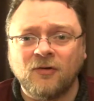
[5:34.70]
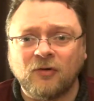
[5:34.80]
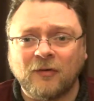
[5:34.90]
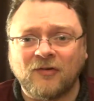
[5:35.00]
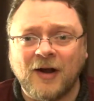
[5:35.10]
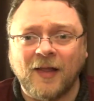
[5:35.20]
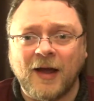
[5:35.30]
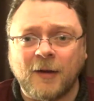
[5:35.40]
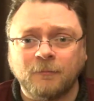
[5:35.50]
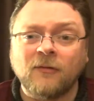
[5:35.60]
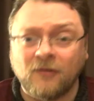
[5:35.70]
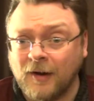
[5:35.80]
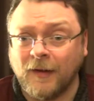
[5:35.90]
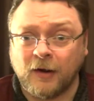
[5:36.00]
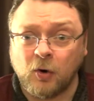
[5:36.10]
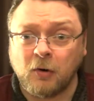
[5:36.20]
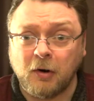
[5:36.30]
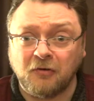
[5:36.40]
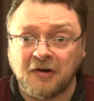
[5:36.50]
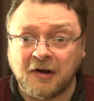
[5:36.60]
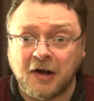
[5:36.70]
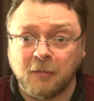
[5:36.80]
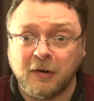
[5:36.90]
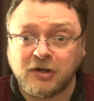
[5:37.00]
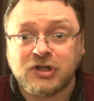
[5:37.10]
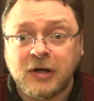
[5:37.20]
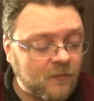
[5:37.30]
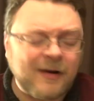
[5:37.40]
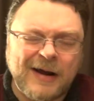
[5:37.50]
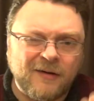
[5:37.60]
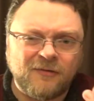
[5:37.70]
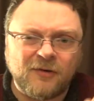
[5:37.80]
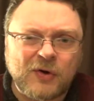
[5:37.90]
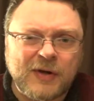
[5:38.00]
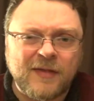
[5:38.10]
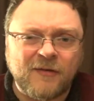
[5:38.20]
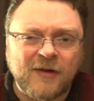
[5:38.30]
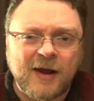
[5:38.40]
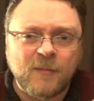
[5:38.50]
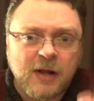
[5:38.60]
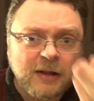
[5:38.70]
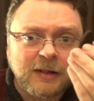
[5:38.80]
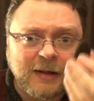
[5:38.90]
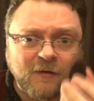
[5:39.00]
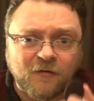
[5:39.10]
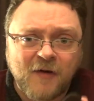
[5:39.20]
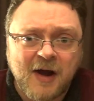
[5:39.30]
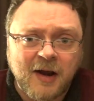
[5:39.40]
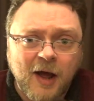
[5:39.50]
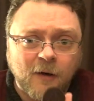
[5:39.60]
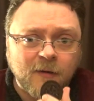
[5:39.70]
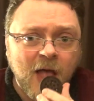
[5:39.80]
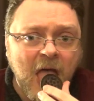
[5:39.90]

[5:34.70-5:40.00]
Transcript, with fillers: So it's not like an Oreo is going to cut a... Now, is the cookie the same? Let's find out.